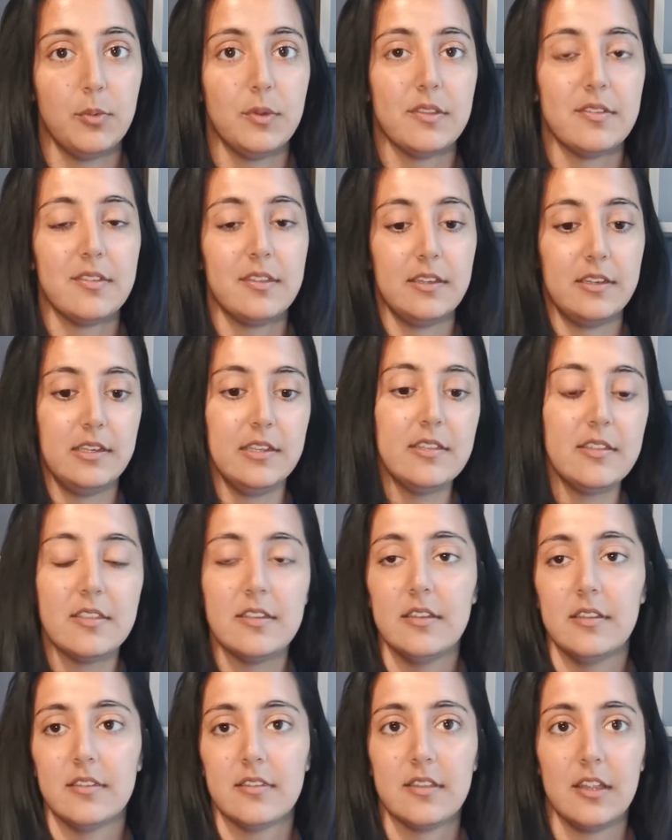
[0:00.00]
What's the
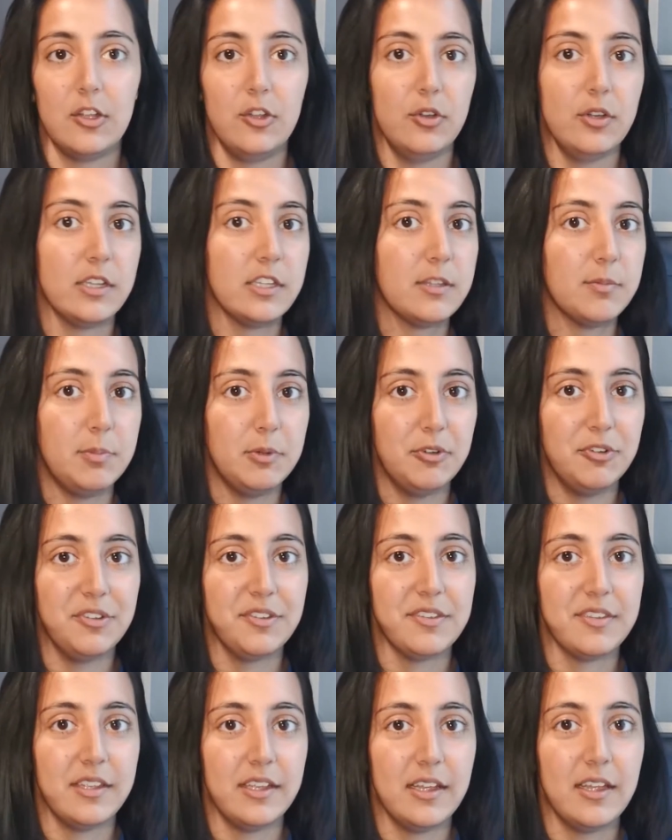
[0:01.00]
dissonance that you're
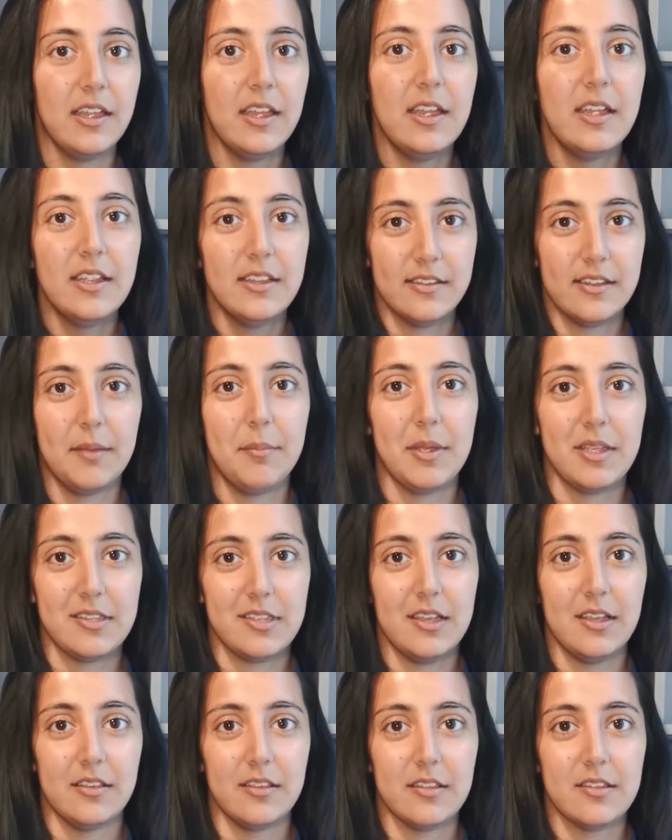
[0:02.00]
experiencing? Does that make
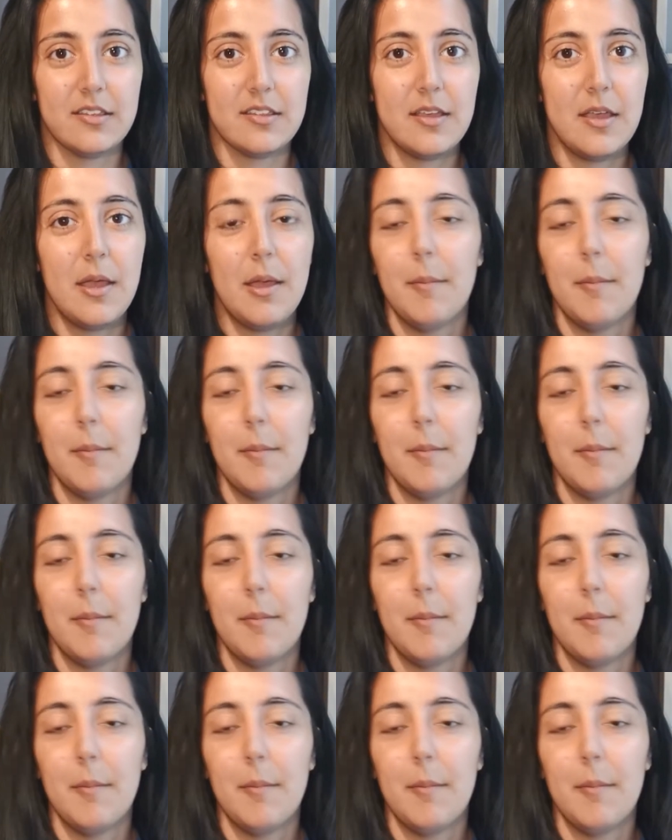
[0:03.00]
sense?